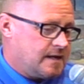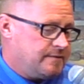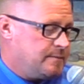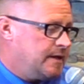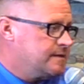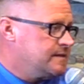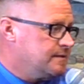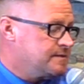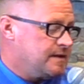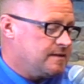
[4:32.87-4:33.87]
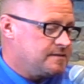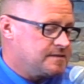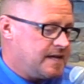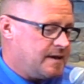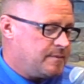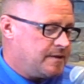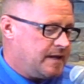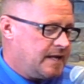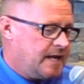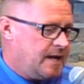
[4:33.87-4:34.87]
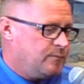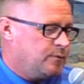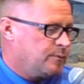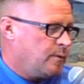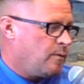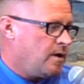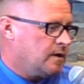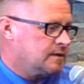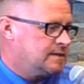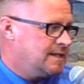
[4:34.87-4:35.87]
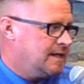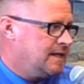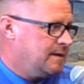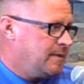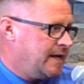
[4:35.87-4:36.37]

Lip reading: kind of embarrassing to say this stat, but I think in game one we walked 10 and